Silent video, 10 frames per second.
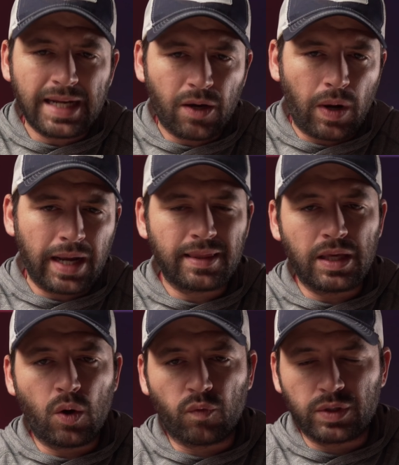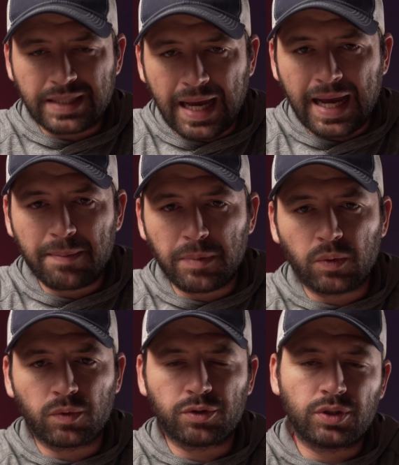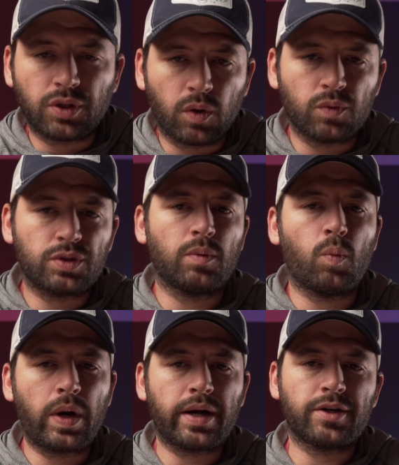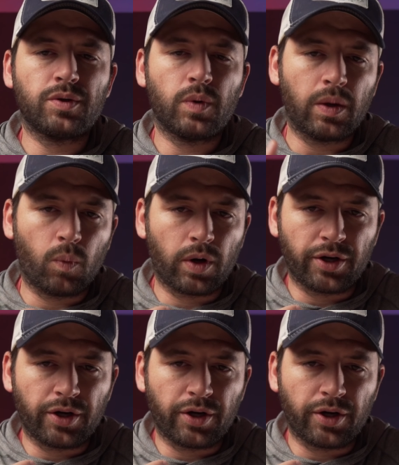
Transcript: Now I think over time it will show some wear to it where